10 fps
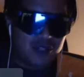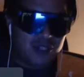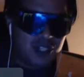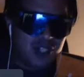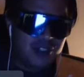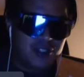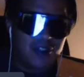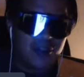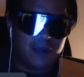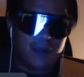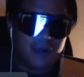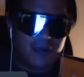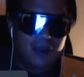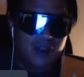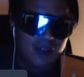GCW.
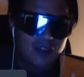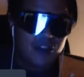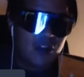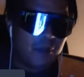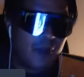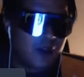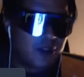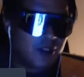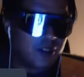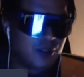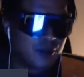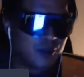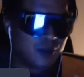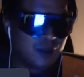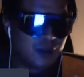John Moxley too.